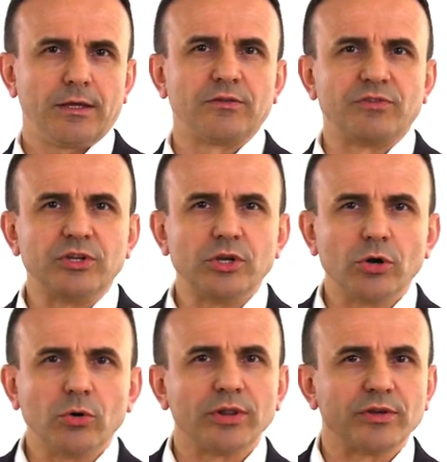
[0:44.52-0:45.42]
In the
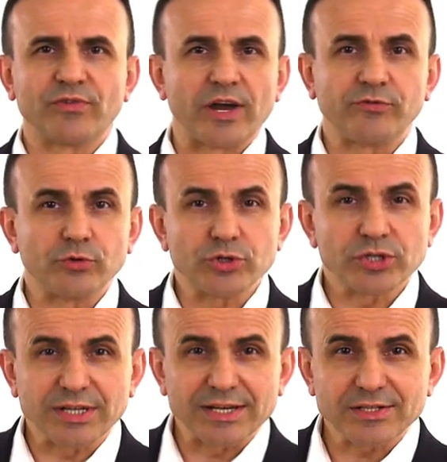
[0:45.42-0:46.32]
video on the 5
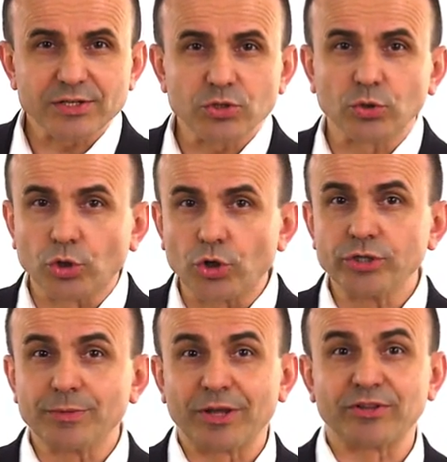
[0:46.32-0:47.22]
futures glasses, you
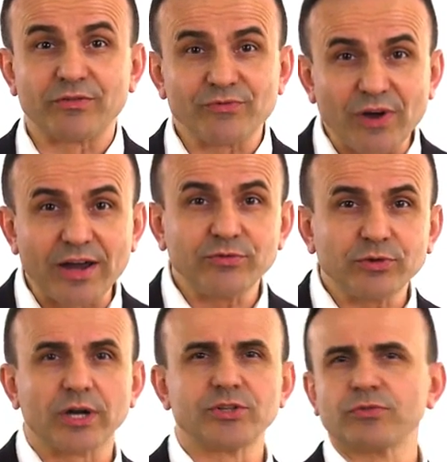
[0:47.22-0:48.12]
learned about the 5
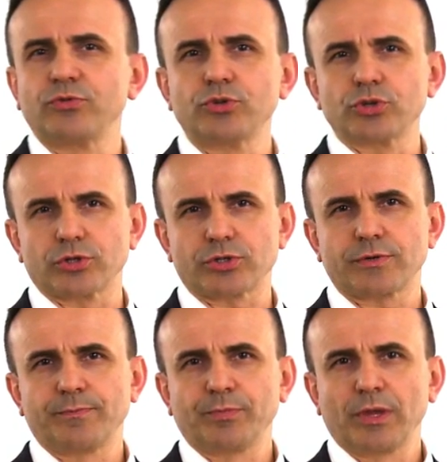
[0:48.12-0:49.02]
kinds of
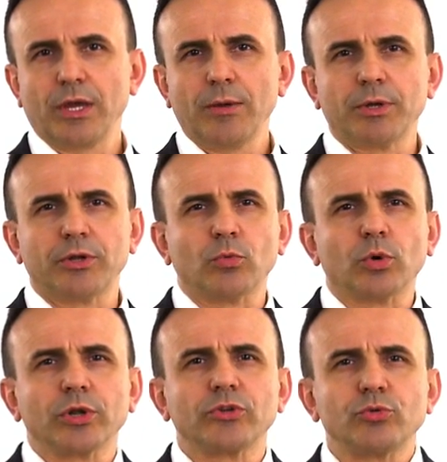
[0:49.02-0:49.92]
futures. But
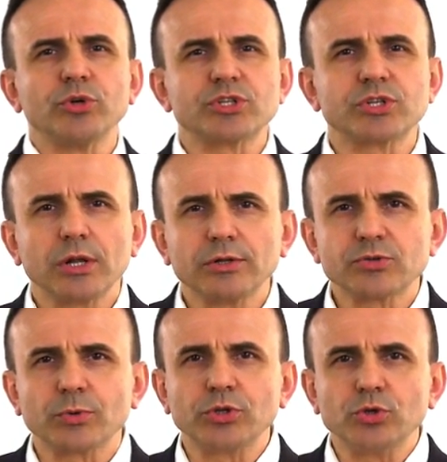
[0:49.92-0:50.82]
what are the
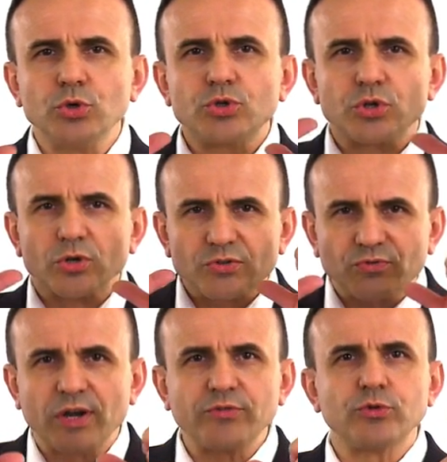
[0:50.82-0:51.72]
results when you use those
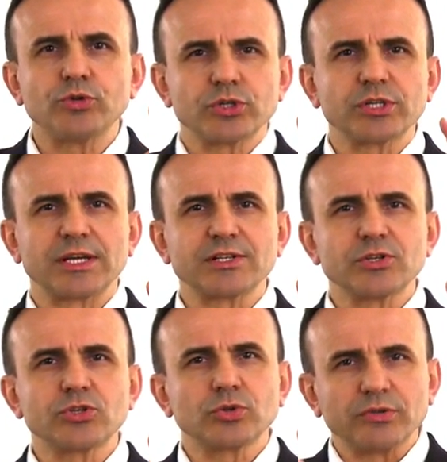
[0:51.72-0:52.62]
5 futures
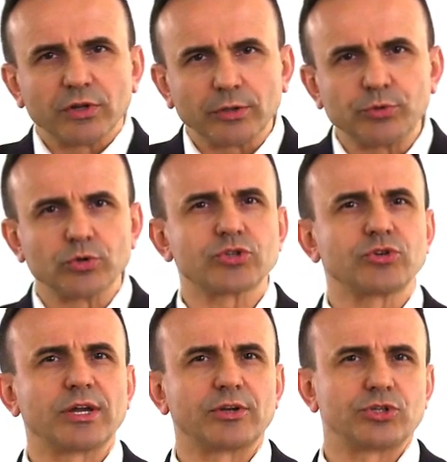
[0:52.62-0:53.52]
glasses to develop your
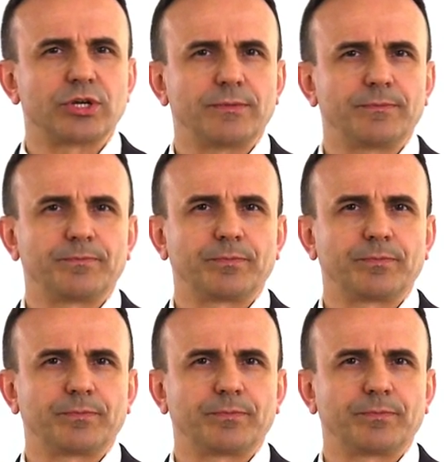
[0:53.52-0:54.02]
strategy?